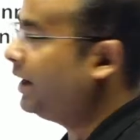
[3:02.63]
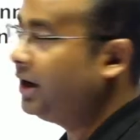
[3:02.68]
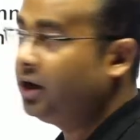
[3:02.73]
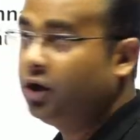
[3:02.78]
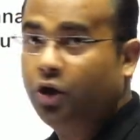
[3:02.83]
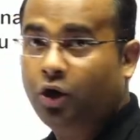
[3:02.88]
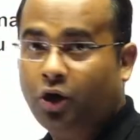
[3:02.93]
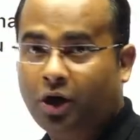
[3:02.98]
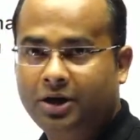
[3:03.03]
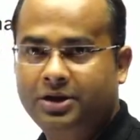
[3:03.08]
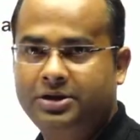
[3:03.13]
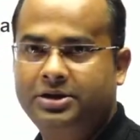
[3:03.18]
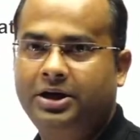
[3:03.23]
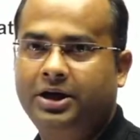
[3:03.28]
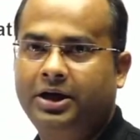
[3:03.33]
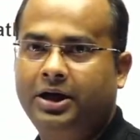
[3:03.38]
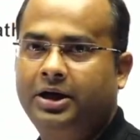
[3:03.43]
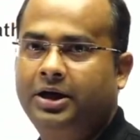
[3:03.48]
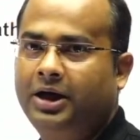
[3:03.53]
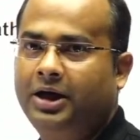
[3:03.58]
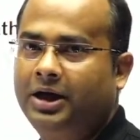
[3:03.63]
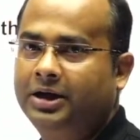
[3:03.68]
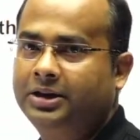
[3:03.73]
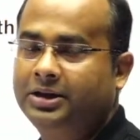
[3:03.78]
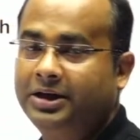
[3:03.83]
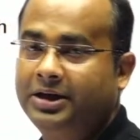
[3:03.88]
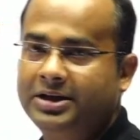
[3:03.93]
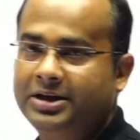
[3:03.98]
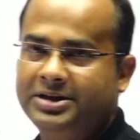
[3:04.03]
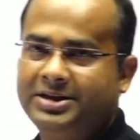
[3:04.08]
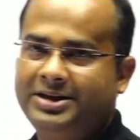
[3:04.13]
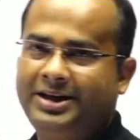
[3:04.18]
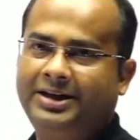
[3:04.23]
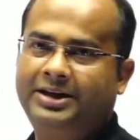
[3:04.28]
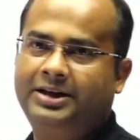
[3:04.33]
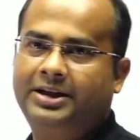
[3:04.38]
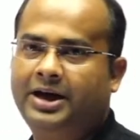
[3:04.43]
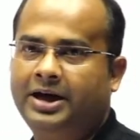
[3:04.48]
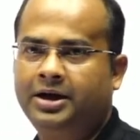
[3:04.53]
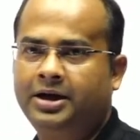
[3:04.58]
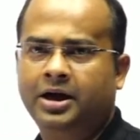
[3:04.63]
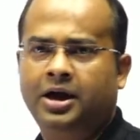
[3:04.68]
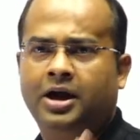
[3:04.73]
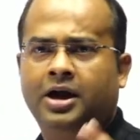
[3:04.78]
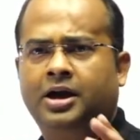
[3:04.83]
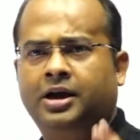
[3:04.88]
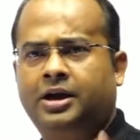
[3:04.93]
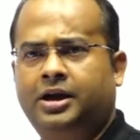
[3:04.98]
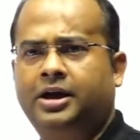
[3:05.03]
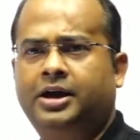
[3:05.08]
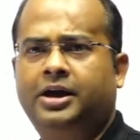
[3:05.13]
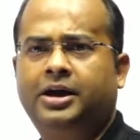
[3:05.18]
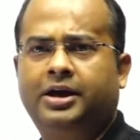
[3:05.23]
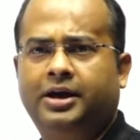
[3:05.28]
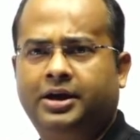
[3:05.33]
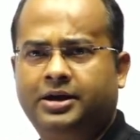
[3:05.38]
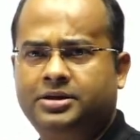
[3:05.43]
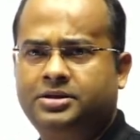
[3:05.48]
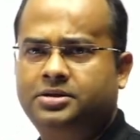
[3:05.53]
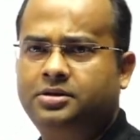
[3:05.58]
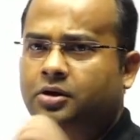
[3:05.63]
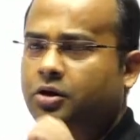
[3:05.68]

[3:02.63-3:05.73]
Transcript: And Lord Jagannath, it is said that ki he is